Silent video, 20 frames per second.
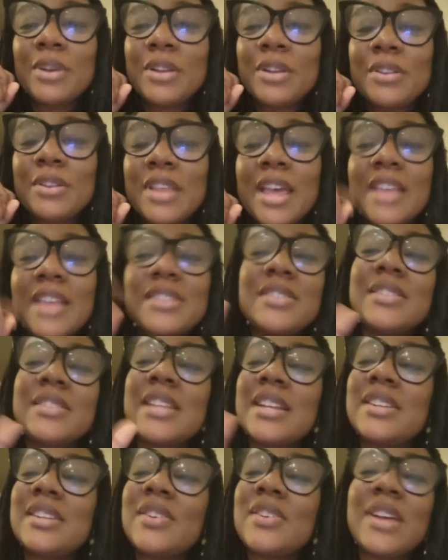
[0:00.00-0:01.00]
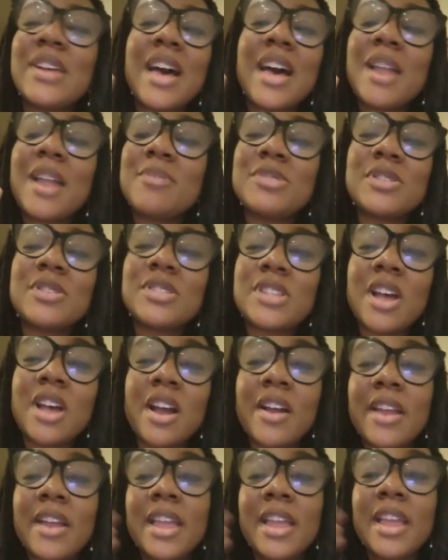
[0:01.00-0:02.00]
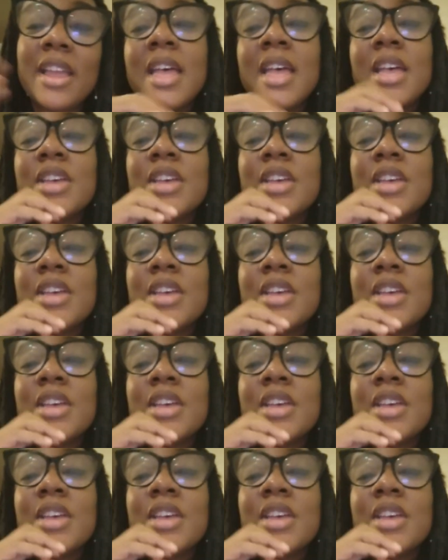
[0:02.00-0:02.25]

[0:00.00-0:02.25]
that. So like, no, God, I'm so sorry.